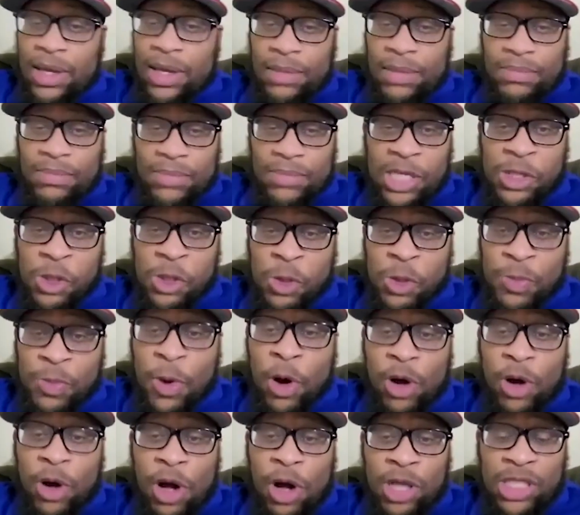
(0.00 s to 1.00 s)
Hey,
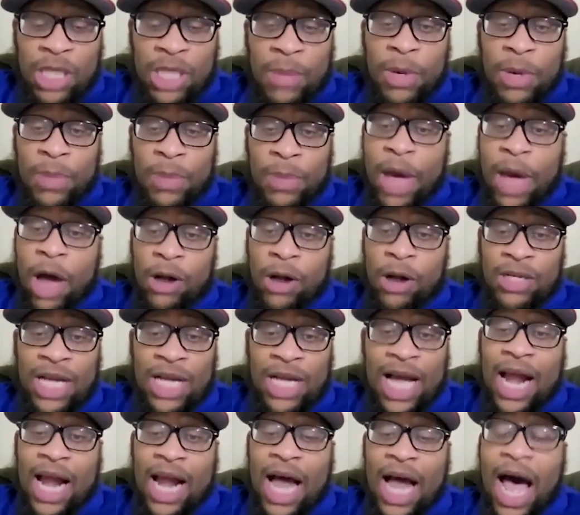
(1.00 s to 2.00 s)
since you spoke on some of the
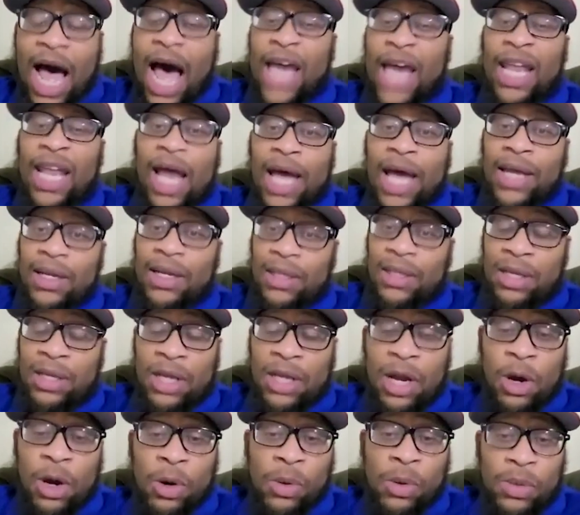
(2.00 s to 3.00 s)
battles, I got to highlight,
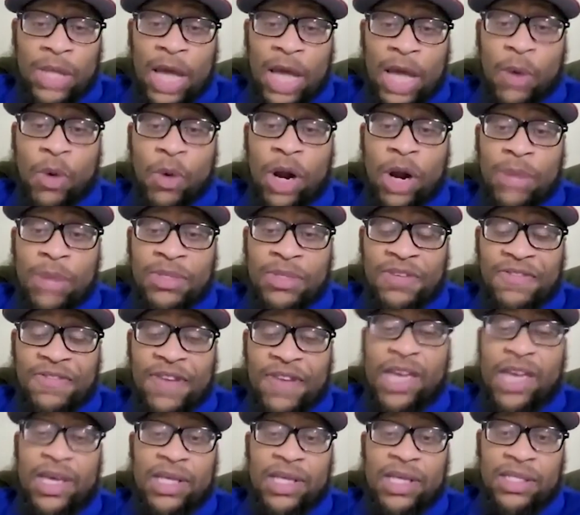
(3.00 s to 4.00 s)
they went up to
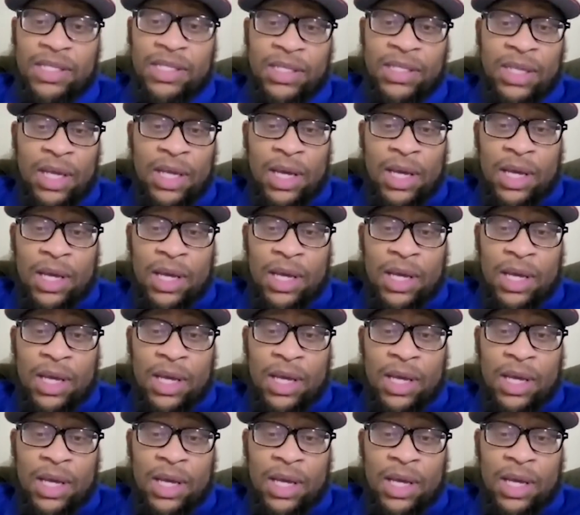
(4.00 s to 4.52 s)
Vegas